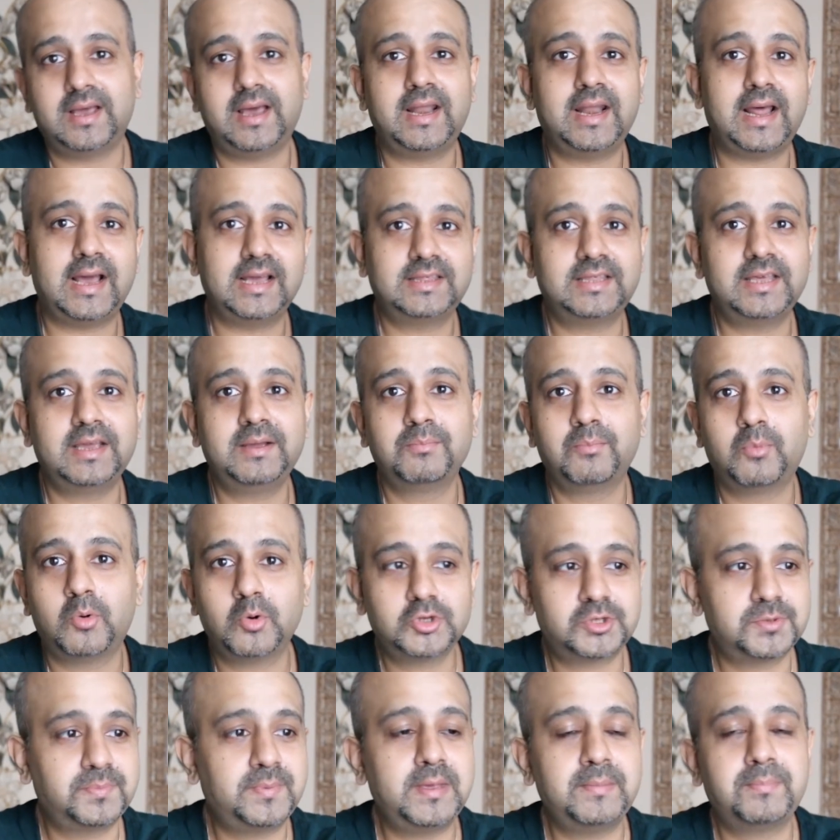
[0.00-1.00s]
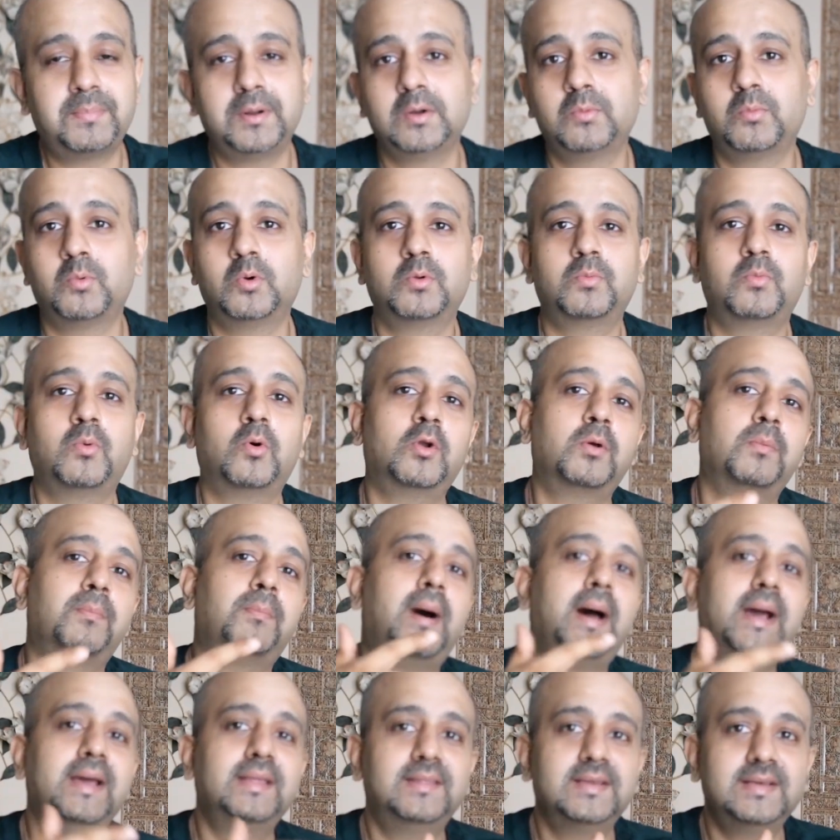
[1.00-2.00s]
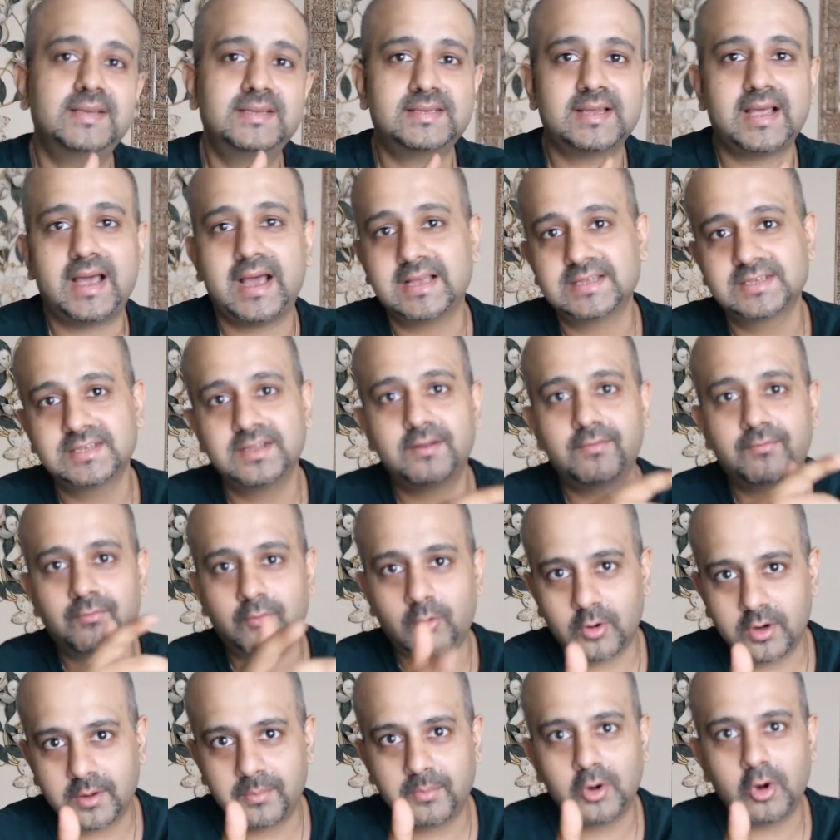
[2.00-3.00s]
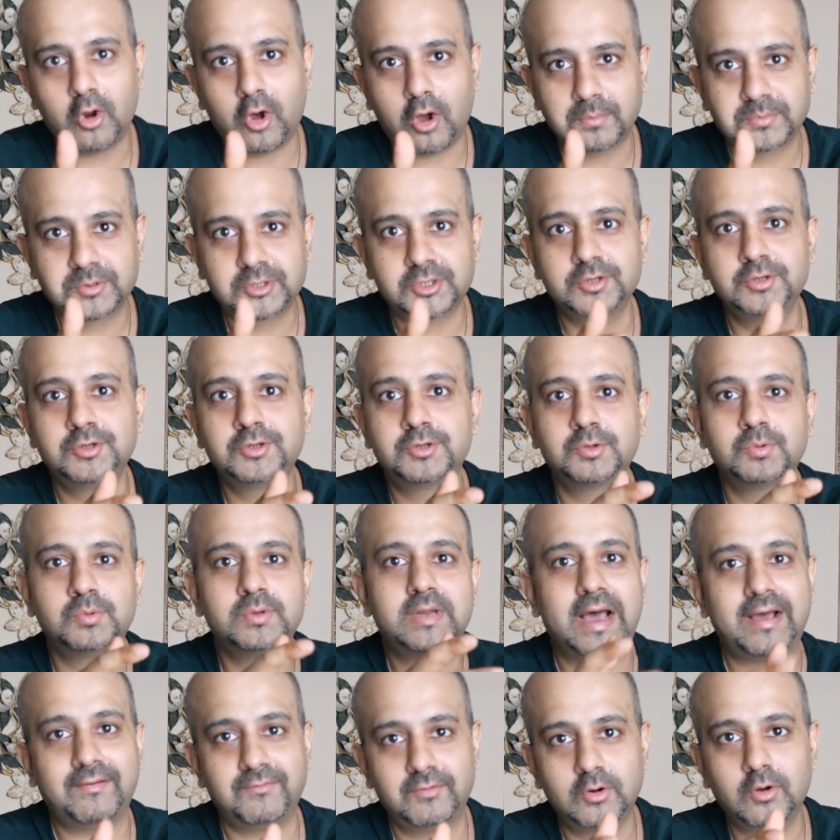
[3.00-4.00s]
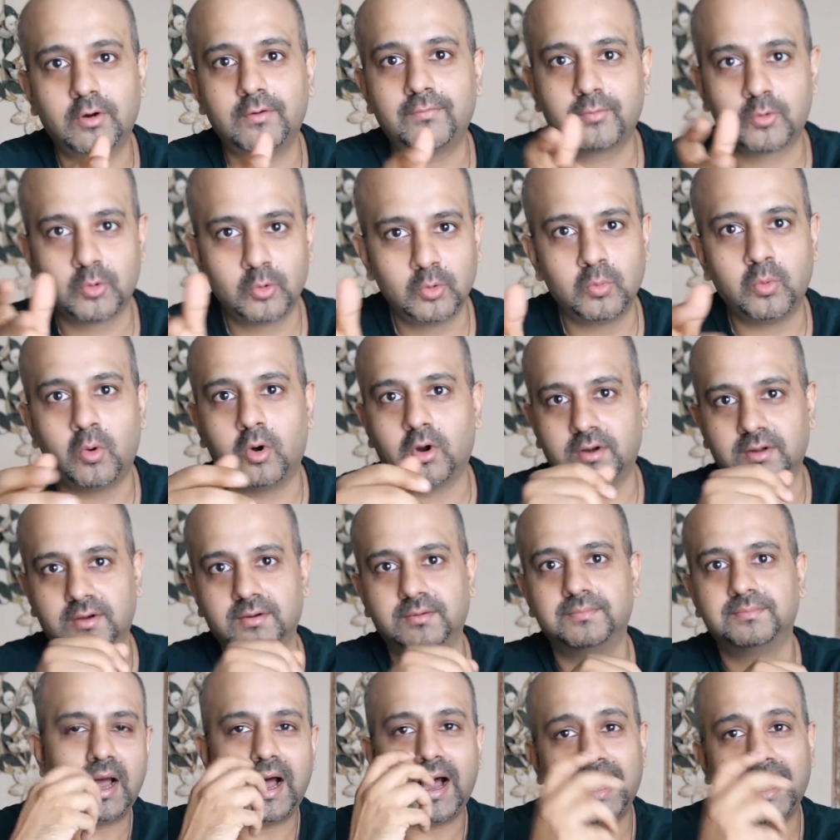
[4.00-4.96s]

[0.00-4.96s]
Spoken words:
and I think most people would want to buy this as an affordable option to Davidoff Coolwater.